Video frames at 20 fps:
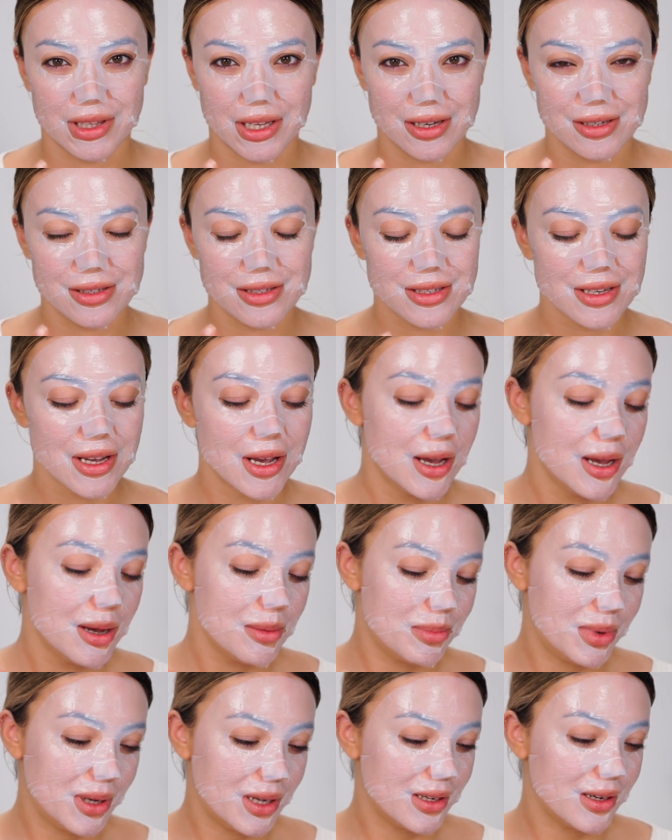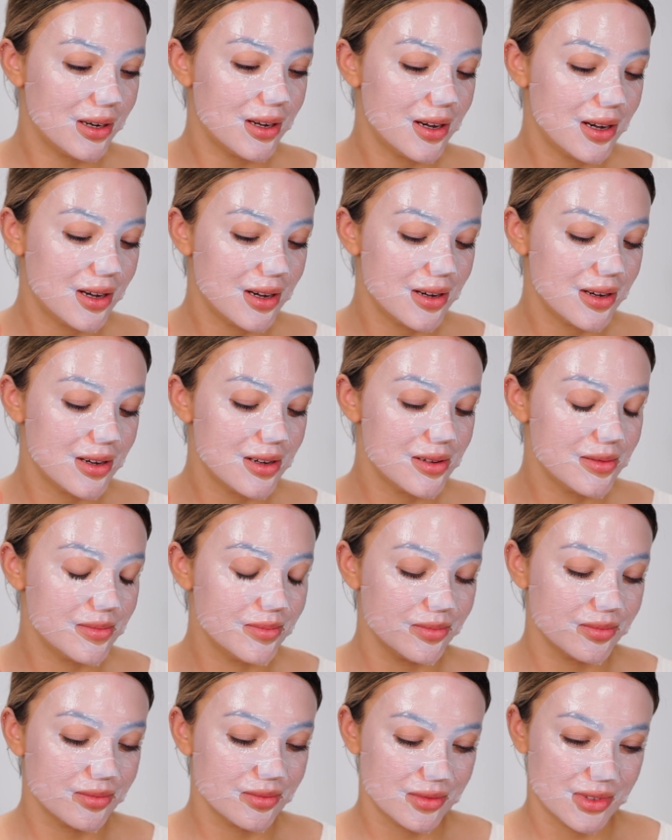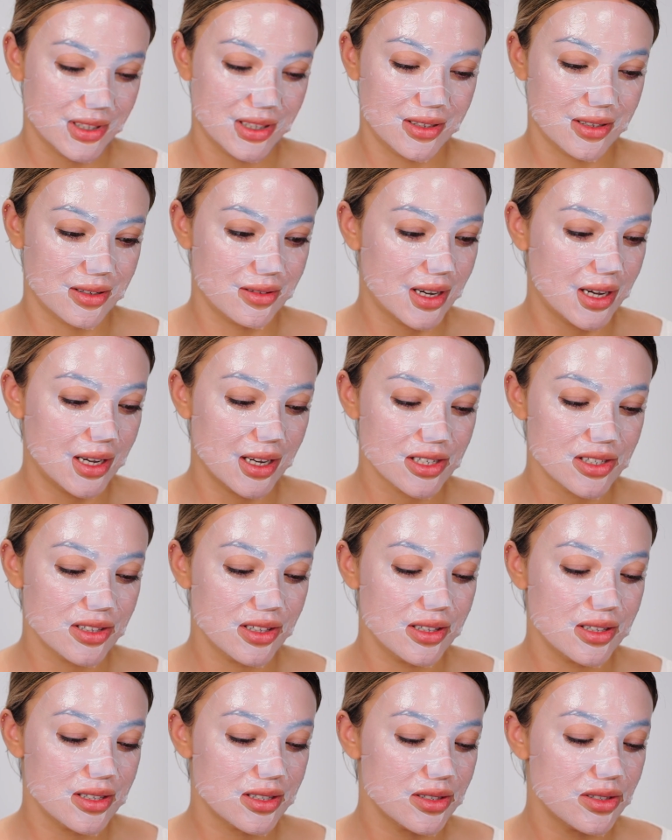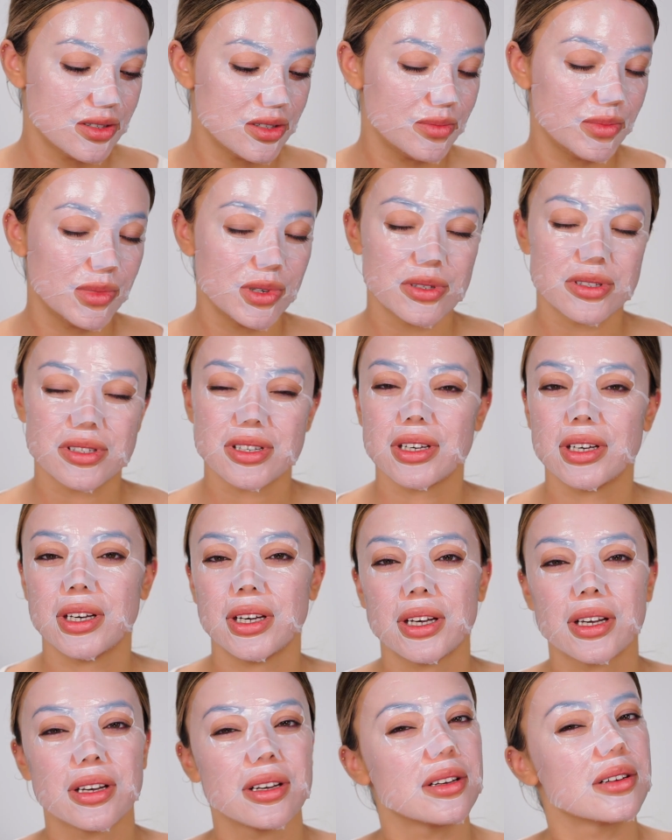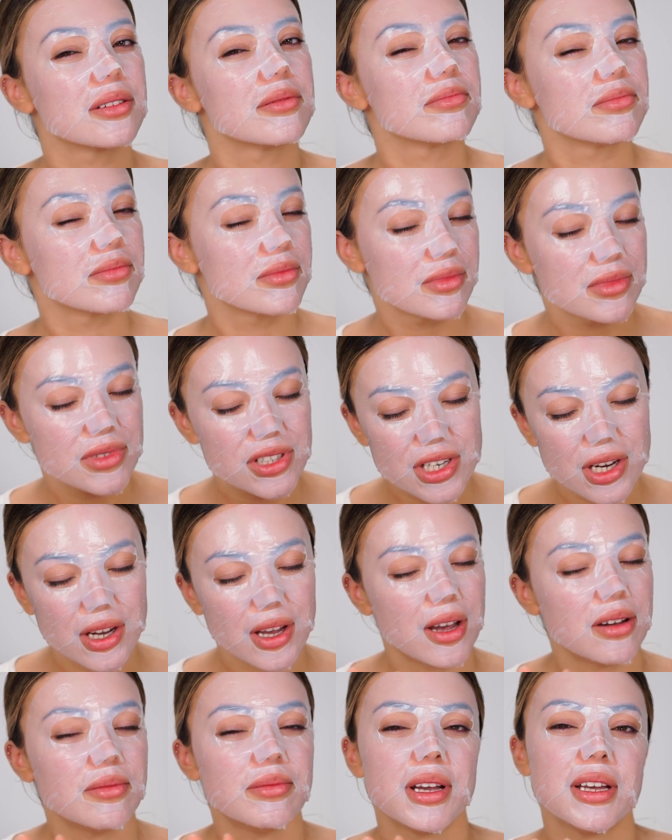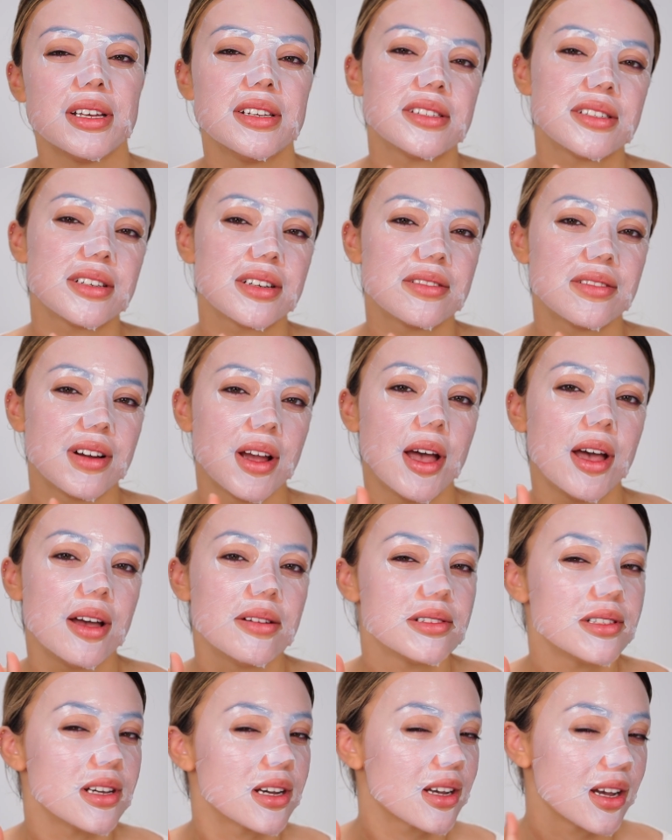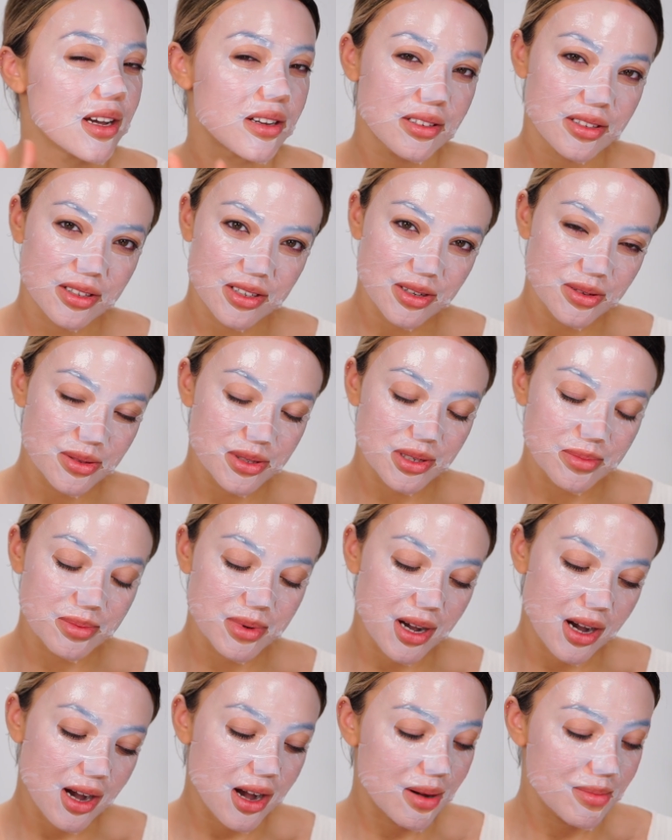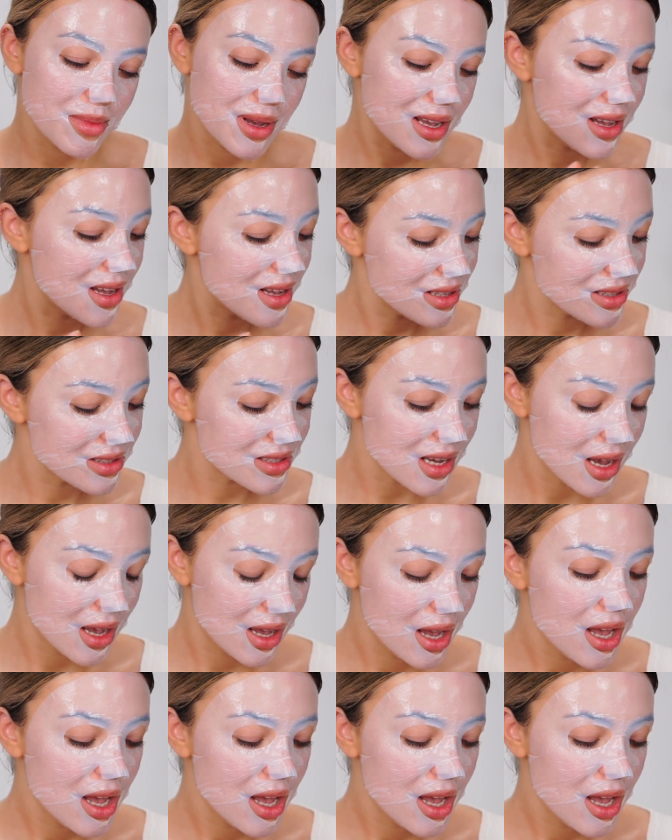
nuts. But I actually listen to music, check out my Instagram, check out YouTube comments.